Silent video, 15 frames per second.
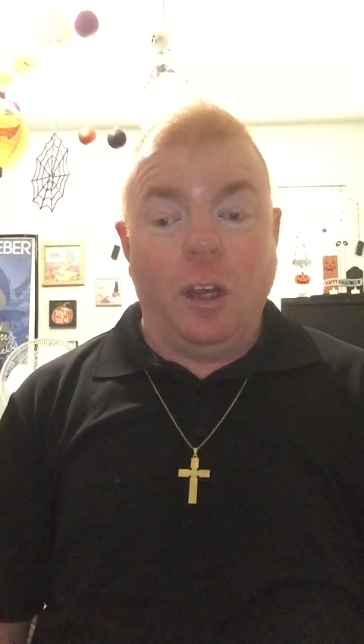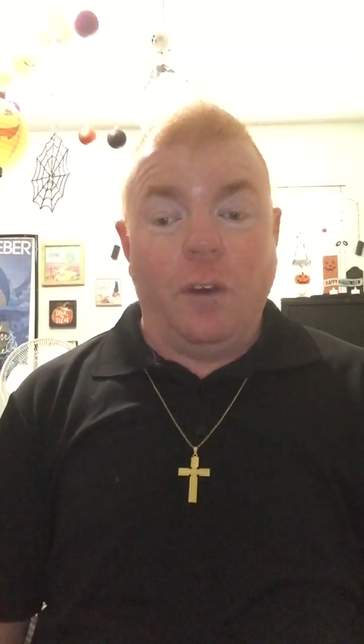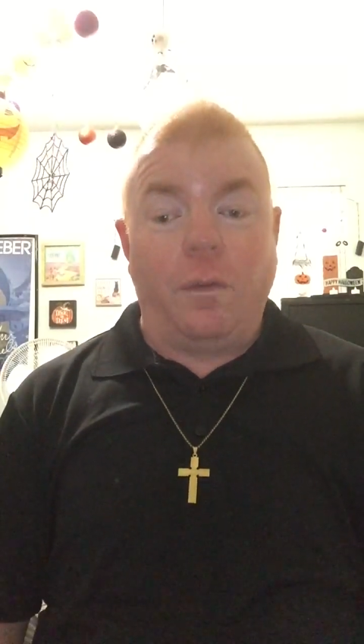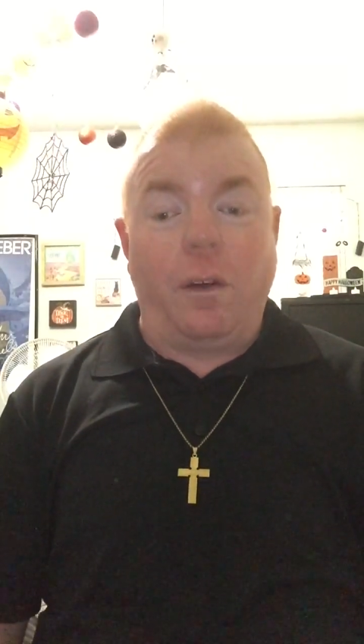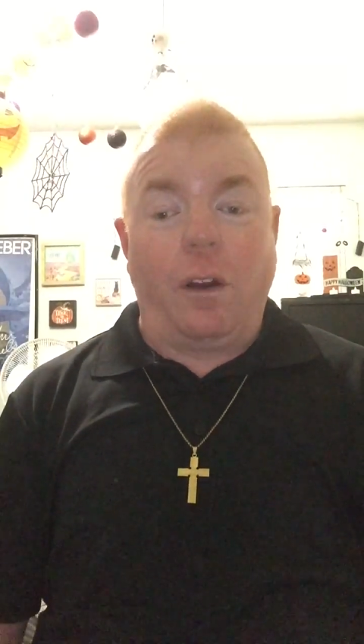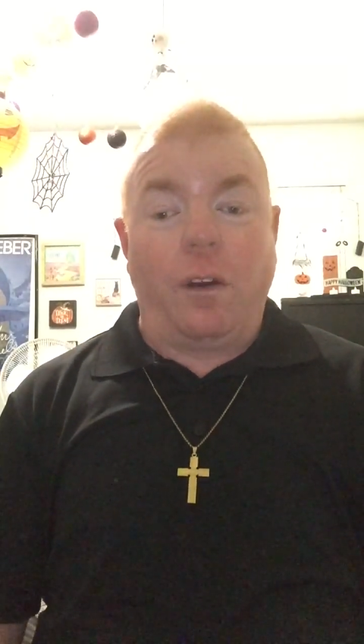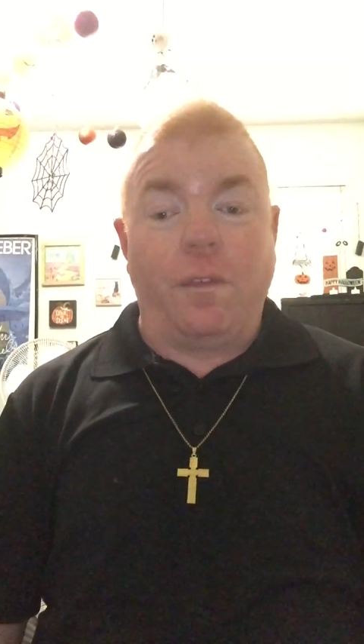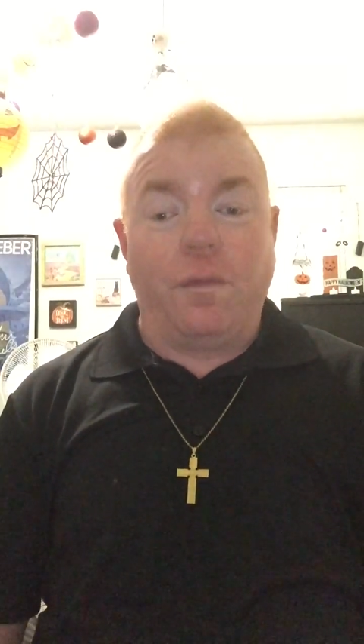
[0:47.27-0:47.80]

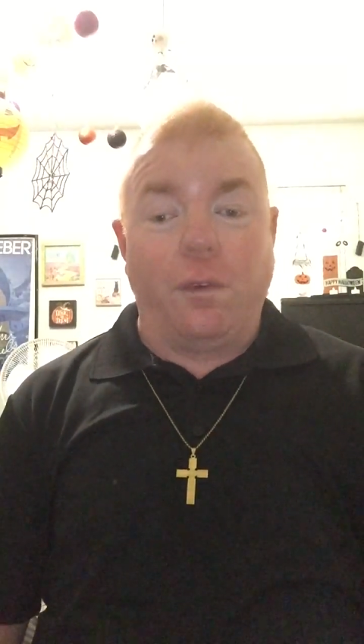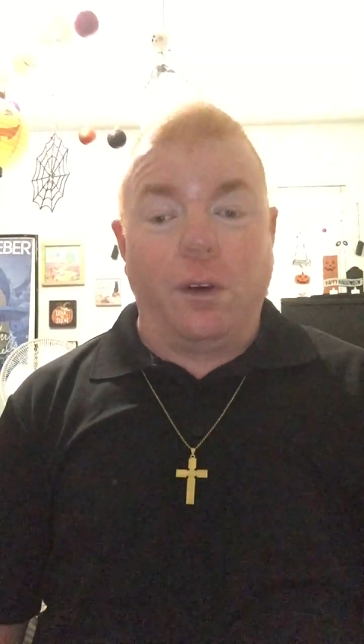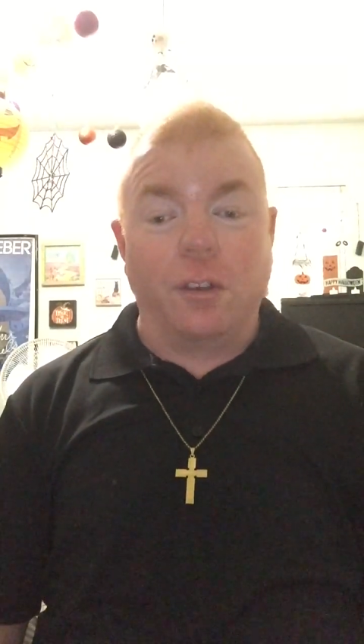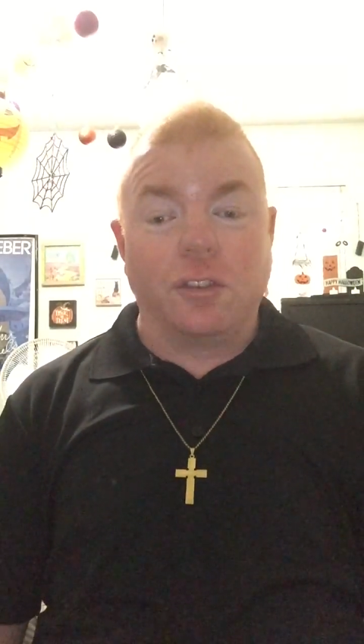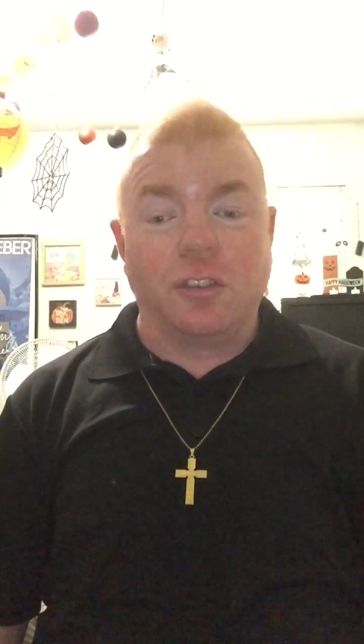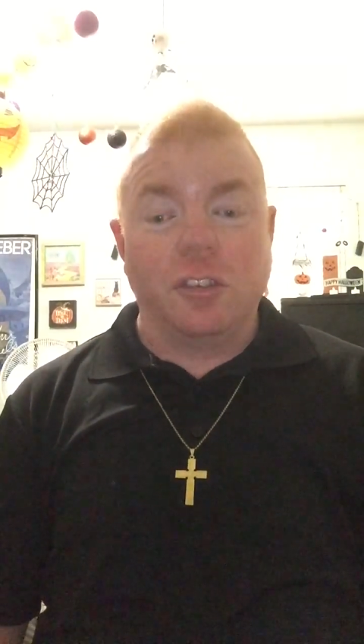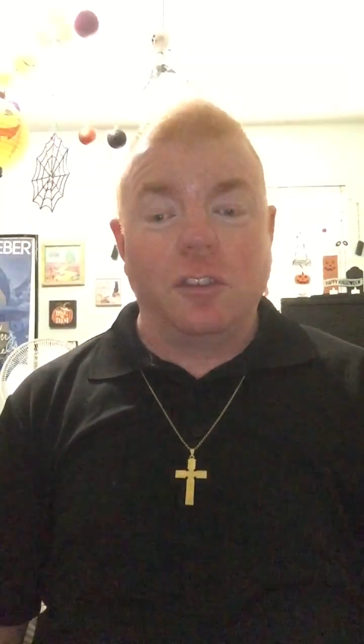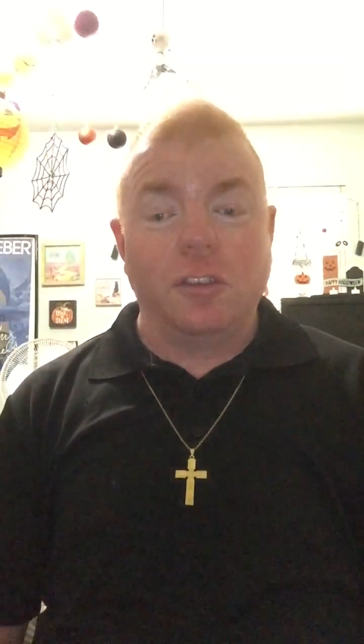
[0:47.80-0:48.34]
for a
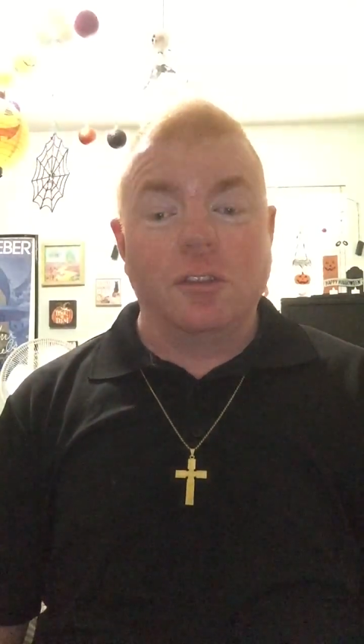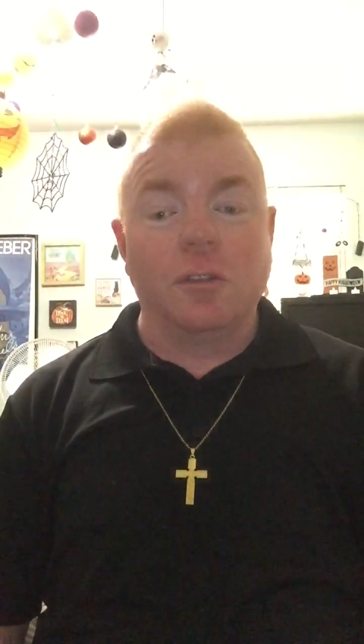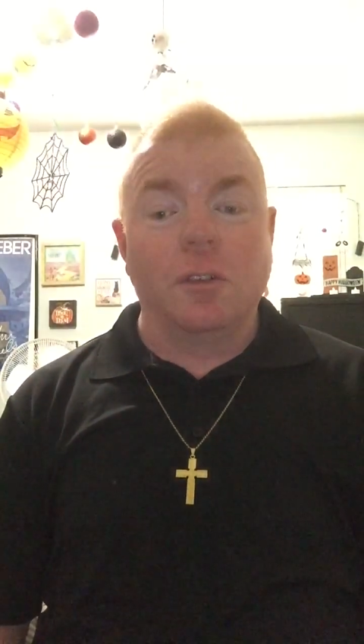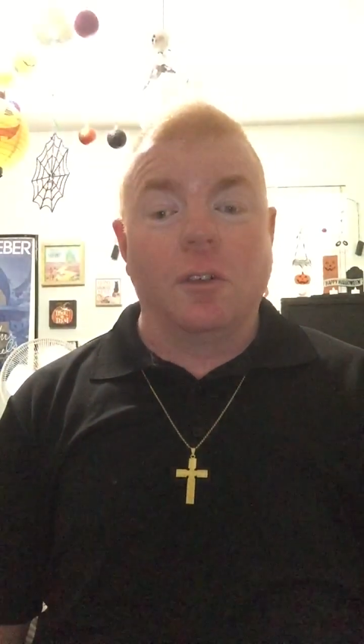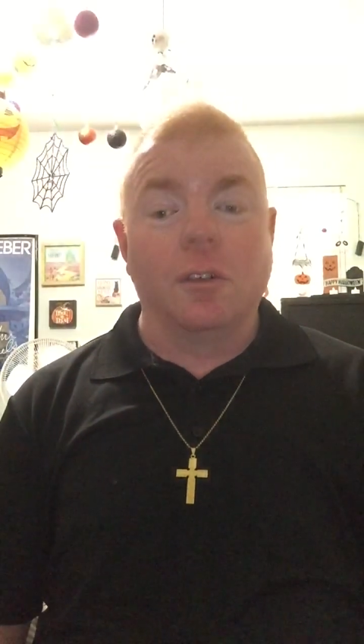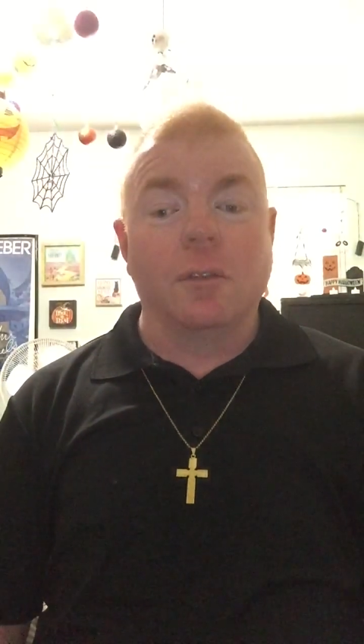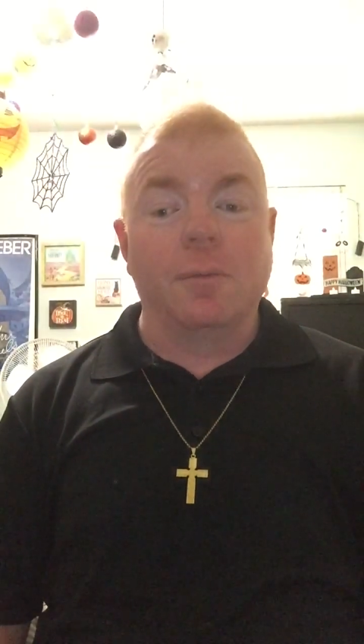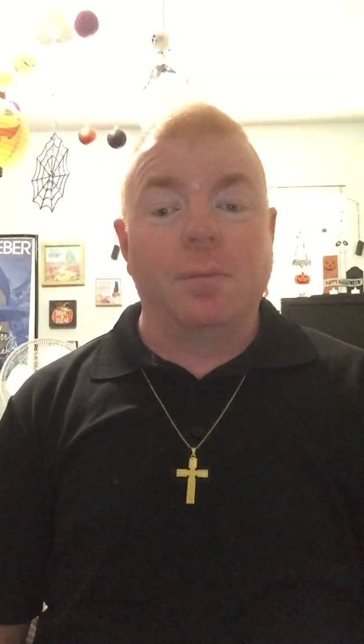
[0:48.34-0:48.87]
14 year
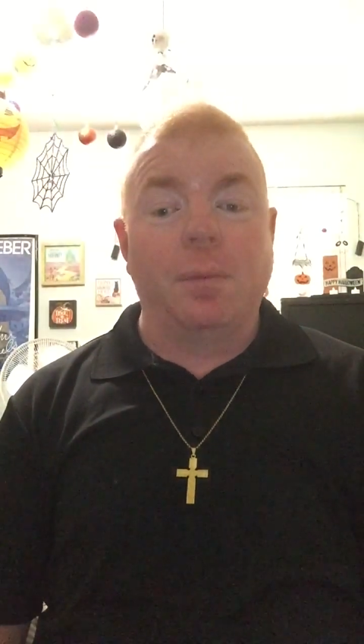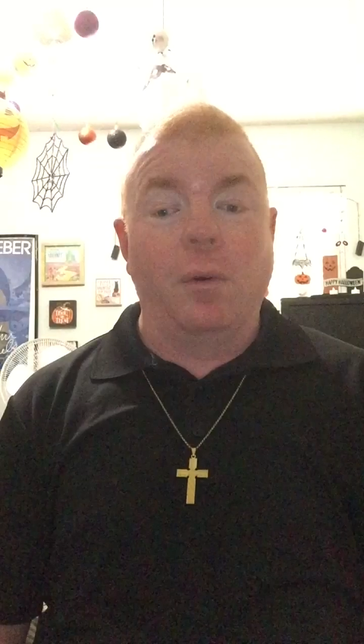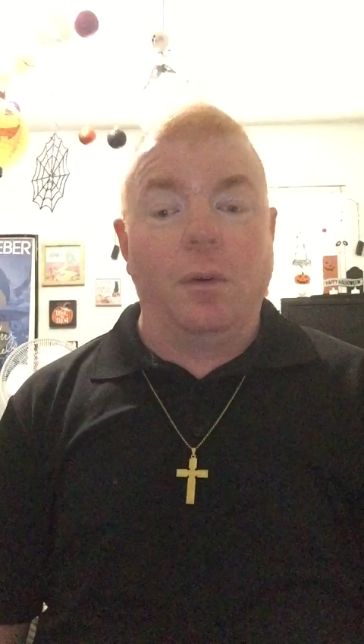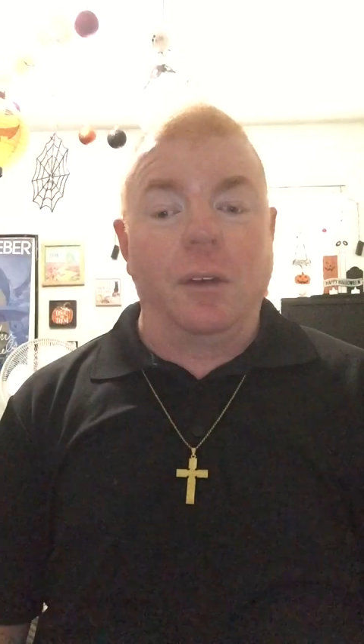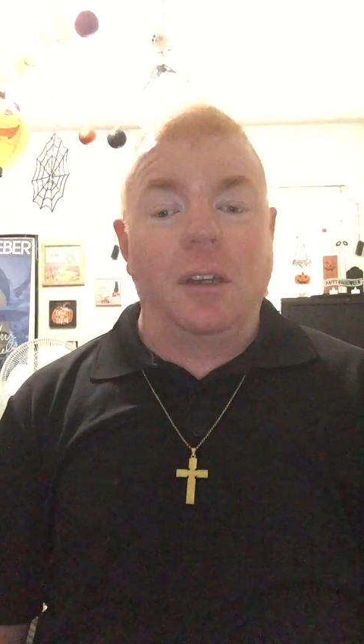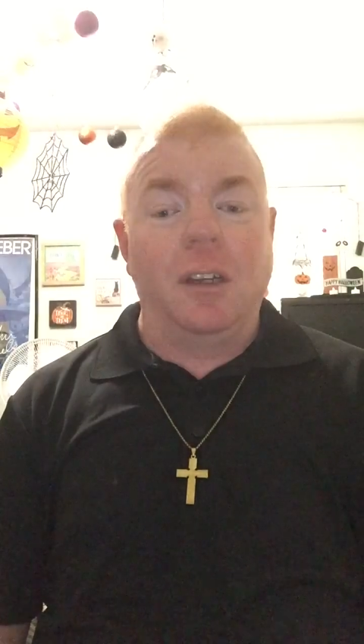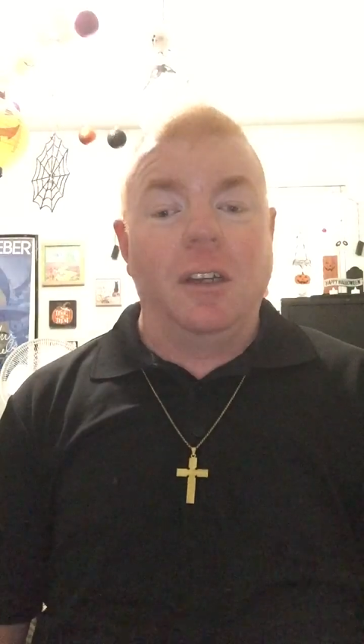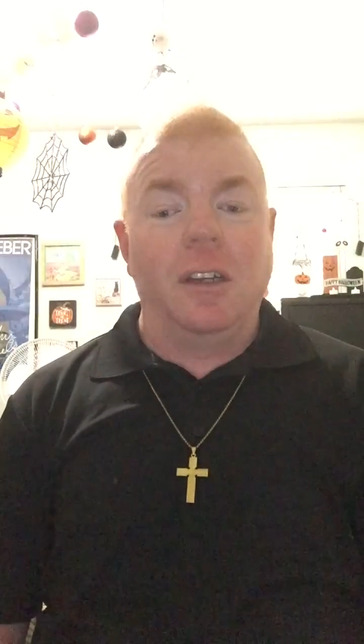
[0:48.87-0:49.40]
old
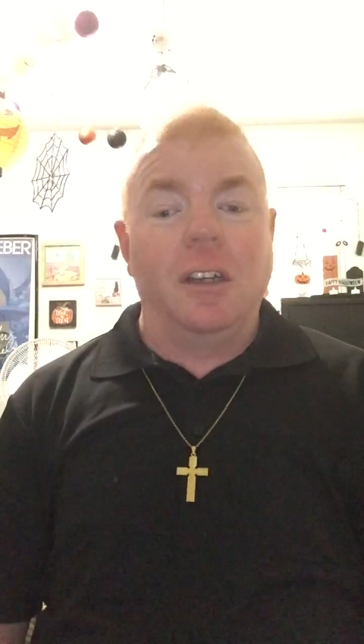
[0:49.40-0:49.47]
boy